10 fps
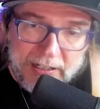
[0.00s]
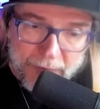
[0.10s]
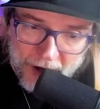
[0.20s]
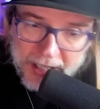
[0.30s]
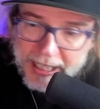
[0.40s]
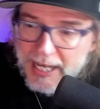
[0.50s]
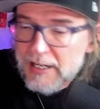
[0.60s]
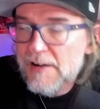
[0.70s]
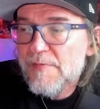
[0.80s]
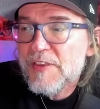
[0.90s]
f it.
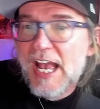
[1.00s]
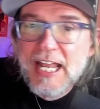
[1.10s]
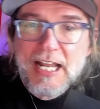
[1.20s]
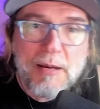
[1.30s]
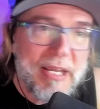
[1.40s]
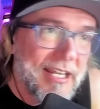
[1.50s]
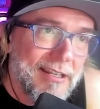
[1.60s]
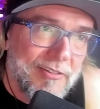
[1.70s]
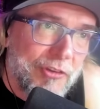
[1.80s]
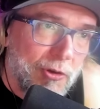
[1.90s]
And I
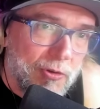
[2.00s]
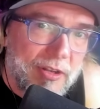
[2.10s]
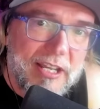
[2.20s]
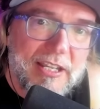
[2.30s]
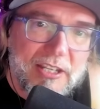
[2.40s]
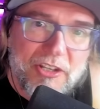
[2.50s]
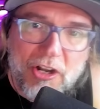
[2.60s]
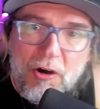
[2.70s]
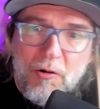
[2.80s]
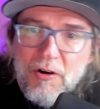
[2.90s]
mean, dude, you
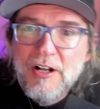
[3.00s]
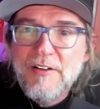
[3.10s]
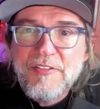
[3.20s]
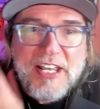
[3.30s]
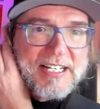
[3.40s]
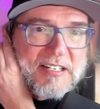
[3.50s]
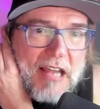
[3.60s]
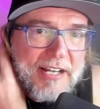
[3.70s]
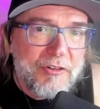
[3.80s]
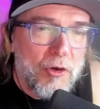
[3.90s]
know, it's
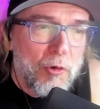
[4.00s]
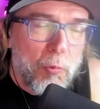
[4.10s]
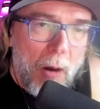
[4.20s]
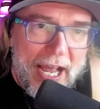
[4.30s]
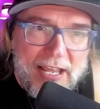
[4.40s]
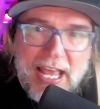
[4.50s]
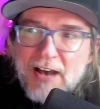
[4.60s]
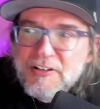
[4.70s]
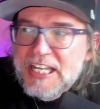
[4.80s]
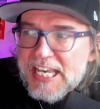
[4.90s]
like, dude, why
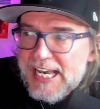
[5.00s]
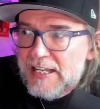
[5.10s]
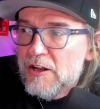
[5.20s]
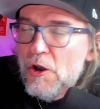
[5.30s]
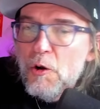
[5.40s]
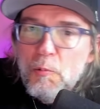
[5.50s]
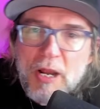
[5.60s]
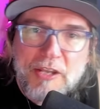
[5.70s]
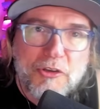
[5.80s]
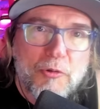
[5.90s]
have a kid
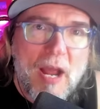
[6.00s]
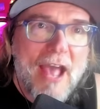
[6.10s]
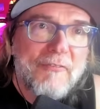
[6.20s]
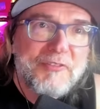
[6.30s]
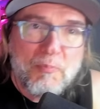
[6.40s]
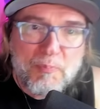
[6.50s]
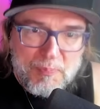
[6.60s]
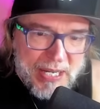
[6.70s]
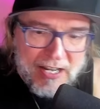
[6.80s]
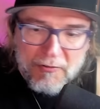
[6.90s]
when you have to
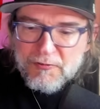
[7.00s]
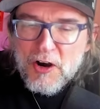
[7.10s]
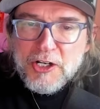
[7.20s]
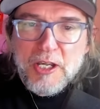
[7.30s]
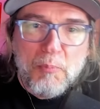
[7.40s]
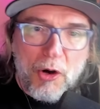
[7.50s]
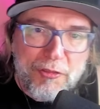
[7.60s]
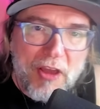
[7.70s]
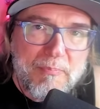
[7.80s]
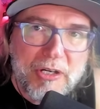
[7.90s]
be a fucking
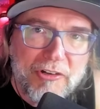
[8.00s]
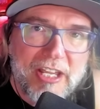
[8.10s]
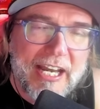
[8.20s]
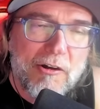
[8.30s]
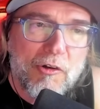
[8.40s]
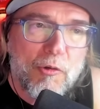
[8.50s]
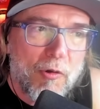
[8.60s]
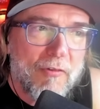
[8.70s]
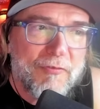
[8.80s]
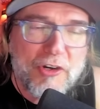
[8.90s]
multimillionaire in
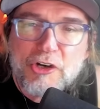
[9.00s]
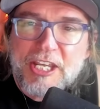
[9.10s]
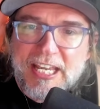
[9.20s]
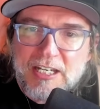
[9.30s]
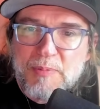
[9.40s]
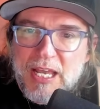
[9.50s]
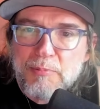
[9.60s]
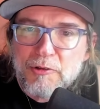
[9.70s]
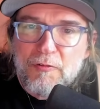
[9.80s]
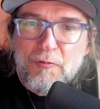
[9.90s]
order for your kid to be able
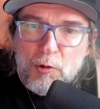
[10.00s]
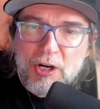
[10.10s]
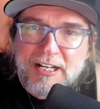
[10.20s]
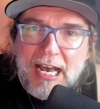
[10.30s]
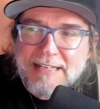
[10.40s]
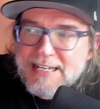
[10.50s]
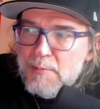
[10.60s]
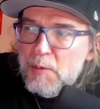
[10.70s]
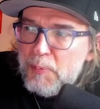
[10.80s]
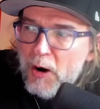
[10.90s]
to afford a goddamn
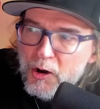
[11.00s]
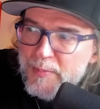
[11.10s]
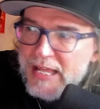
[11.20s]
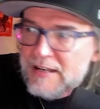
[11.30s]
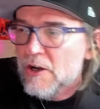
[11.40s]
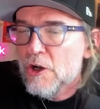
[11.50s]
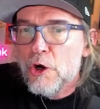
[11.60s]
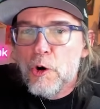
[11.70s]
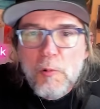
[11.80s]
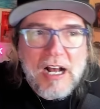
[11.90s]
apartment?
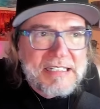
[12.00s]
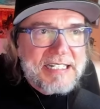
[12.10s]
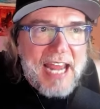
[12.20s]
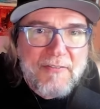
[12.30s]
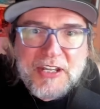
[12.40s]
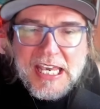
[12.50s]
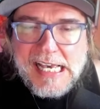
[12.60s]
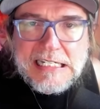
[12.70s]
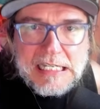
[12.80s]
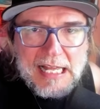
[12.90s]
Who wants to have
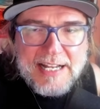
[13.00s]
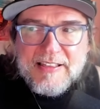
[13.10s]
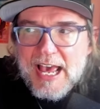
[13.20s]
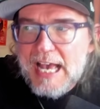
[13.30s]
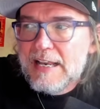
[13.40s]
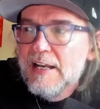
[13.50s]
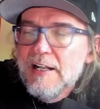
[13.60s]
kids like that?